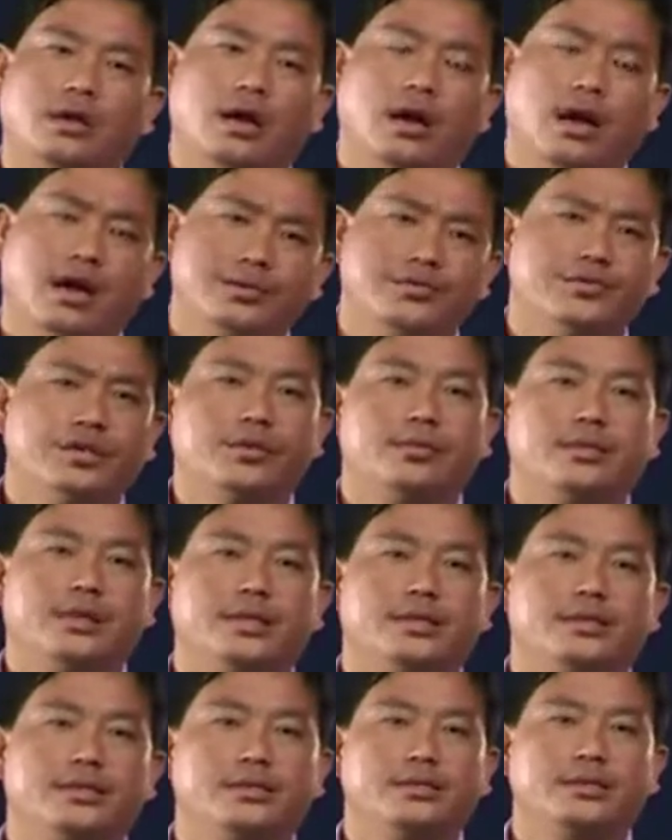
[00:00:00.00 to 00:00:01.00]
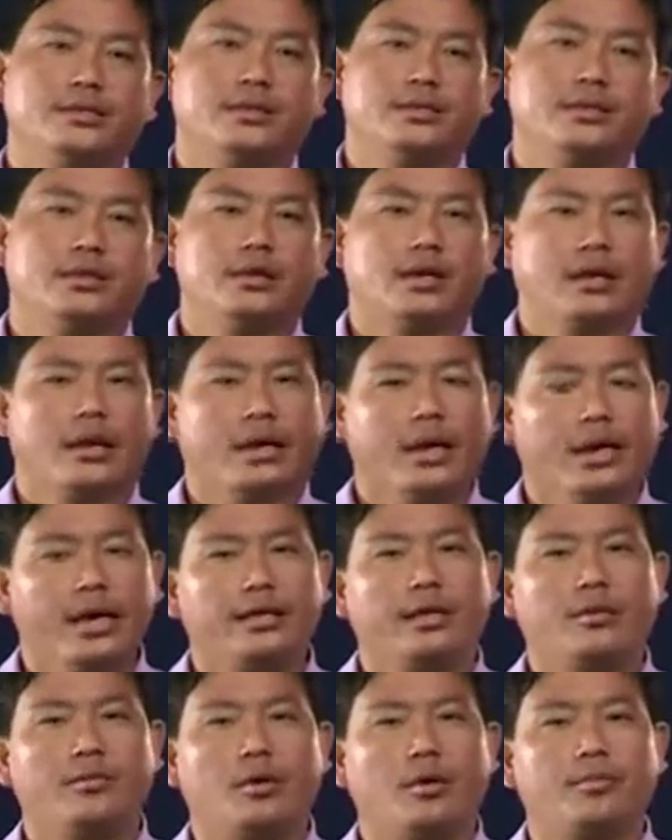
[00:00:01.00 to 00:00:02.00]
100 villages
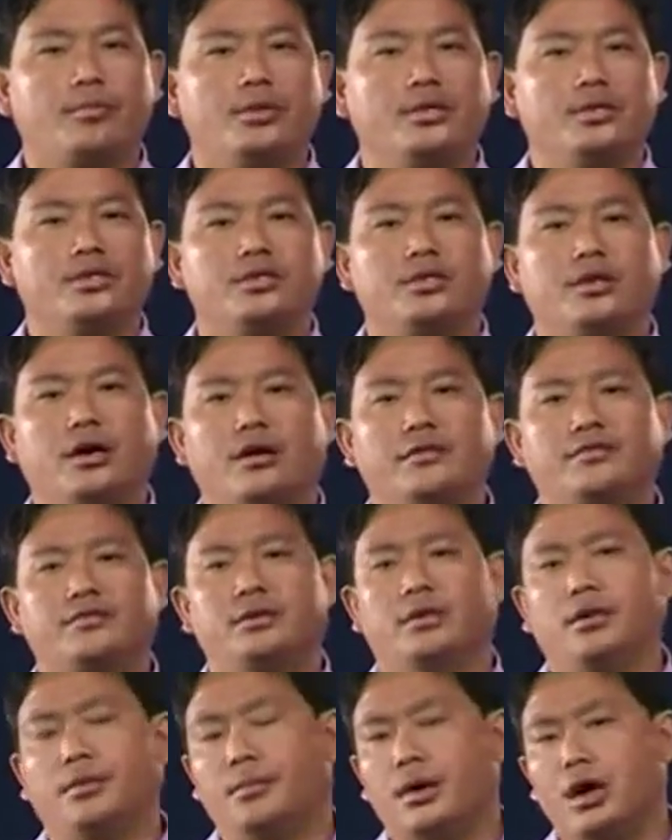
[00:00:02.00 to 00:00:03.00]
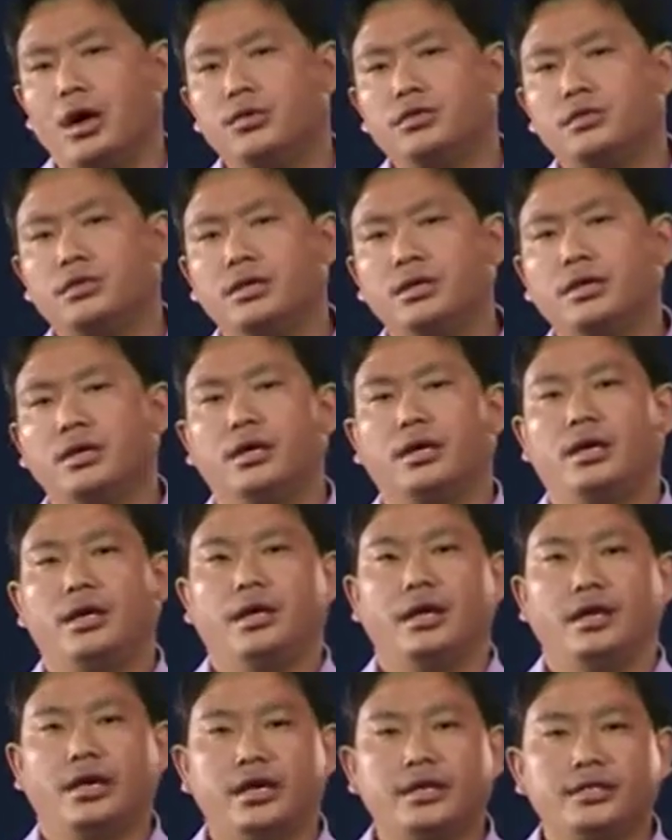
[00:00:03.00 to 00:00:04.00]
and a population of about
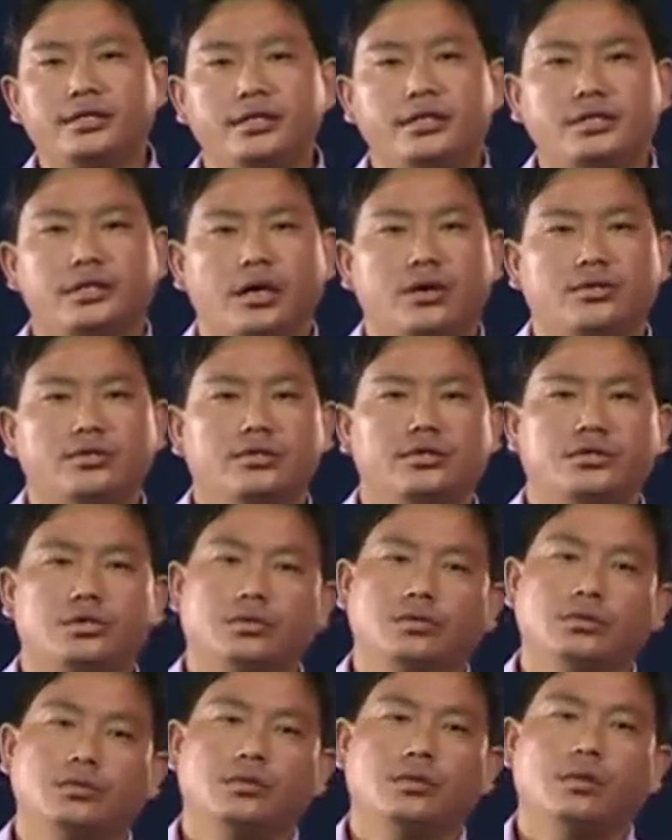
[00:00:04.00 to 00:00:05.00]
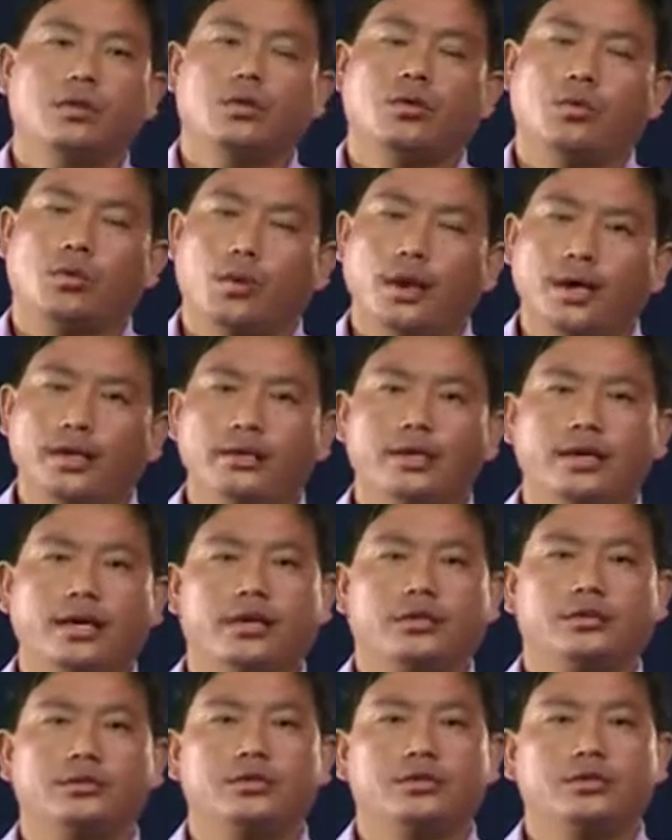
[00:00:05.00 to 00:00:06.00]
80,000 to
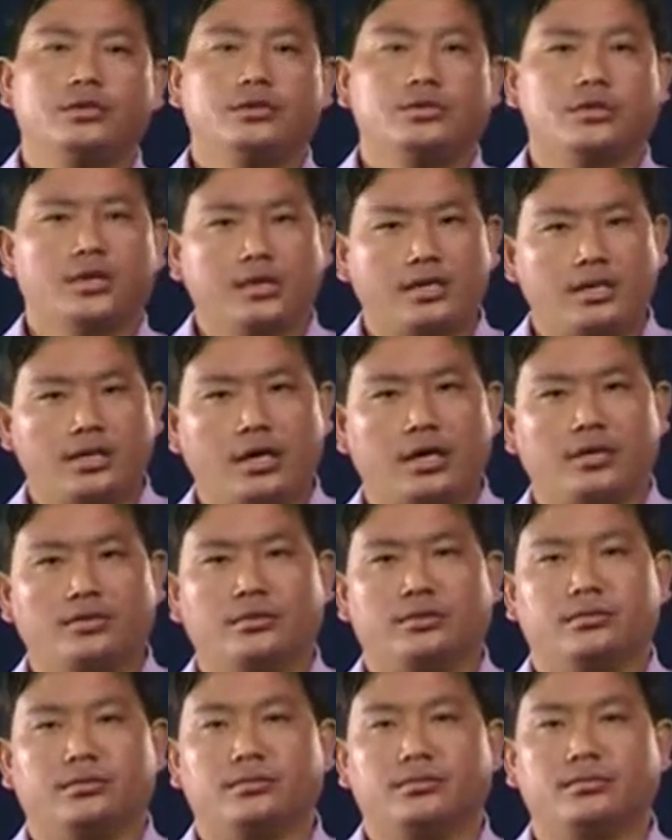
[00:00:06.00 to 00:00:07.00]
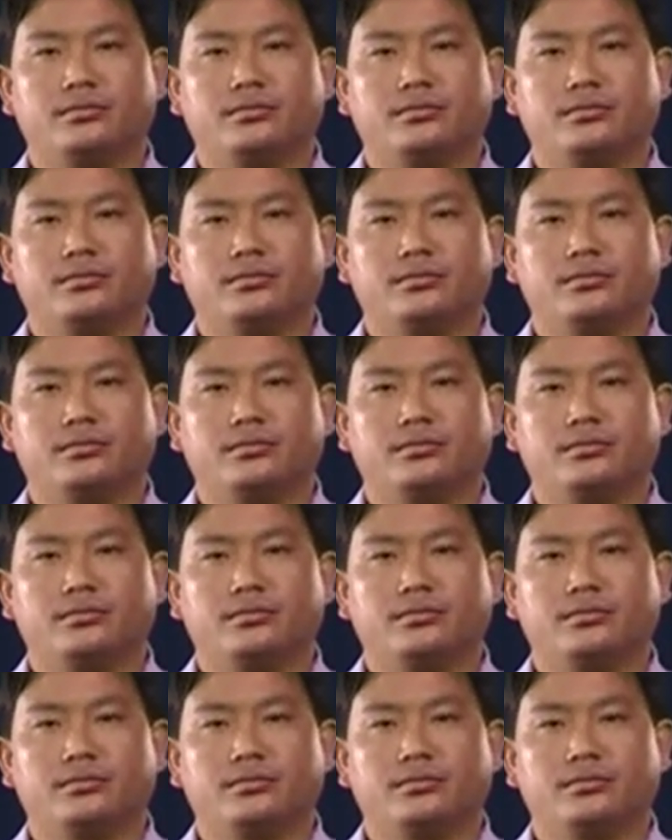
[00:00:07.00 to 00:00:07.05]
1,20,000.